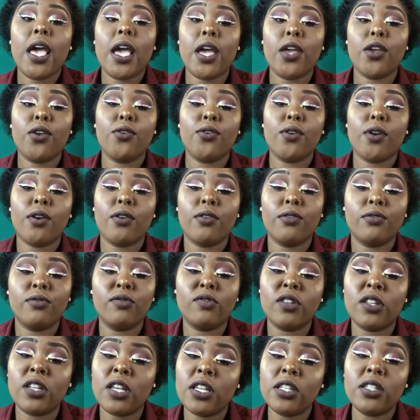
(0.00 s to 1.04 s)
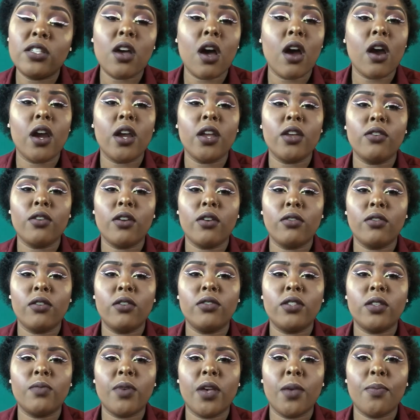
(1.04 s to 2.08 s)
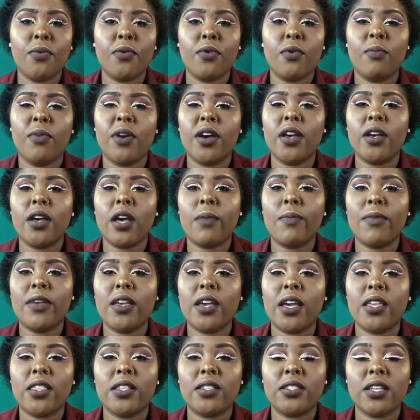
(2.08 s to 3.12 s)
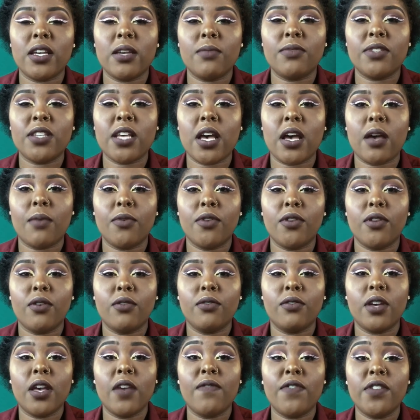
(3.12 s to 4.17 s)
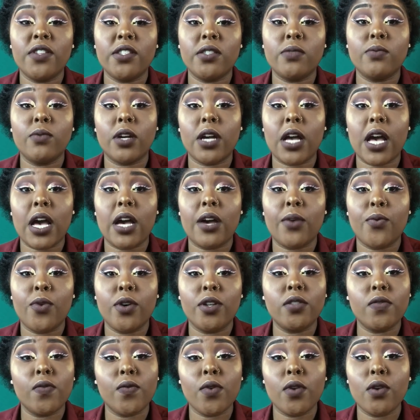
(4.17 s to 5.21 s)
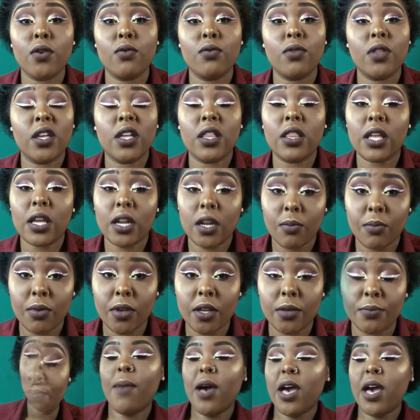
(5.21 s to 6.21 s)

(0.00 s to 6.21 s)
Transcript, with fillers: and you know, it's hard, you know, losing people, but I mean, at the same time, you know, if this is what God wants for you, then let it be.